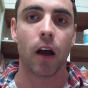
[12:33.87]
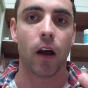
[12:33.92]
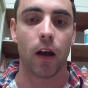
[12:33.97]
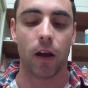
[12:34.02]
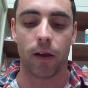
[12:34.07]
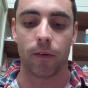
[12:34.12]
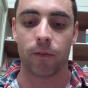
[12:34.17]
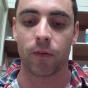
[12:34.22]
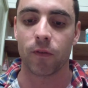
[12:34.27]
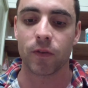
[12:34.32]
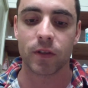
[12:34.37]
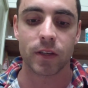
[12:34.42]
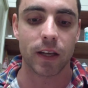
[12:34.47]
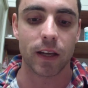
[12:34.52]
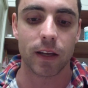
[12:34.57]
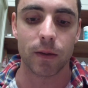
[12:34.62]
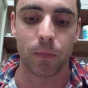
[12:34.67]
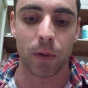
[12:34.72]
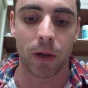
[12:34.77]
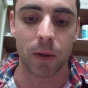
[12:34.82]
If you've
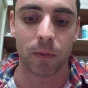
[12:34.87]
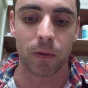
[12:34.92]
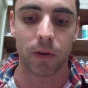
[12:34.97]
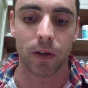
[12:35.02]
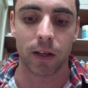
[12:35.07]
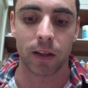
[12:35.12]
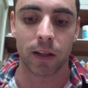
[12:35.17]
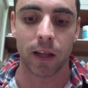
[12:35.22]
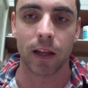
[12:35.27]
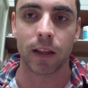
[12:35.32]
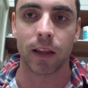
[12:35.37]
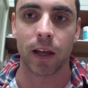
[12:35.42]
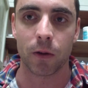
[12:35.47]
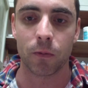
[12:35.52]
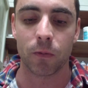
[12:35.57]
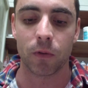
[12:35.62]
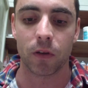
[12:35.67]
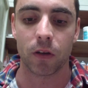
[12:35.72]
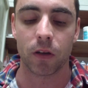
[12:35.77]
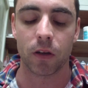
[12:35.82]
seen people like that, they
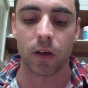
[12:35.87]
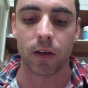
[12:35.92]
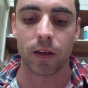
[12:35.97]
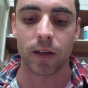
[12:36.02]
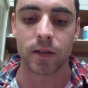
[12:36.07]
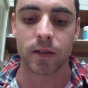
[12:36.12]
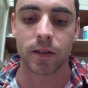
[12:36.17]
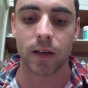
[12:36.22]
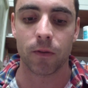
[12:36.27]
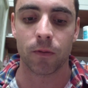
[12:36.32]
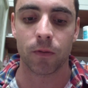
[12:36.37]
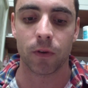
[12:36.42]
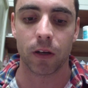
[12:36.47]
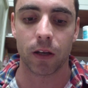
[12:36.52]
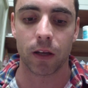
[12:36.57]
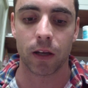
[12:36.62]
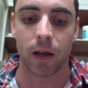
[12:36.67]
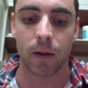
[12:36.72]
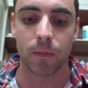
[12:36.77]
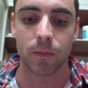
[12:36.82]
really know their stuff when
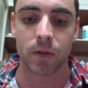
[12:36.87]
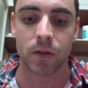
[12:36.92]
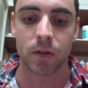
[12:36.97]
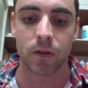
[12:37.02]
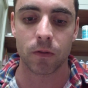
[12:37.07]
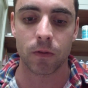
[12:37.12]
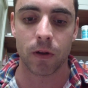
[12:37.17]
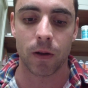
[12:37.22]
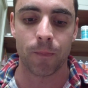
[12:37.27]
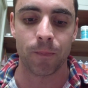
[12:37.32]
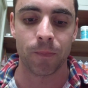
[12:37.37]
it comes to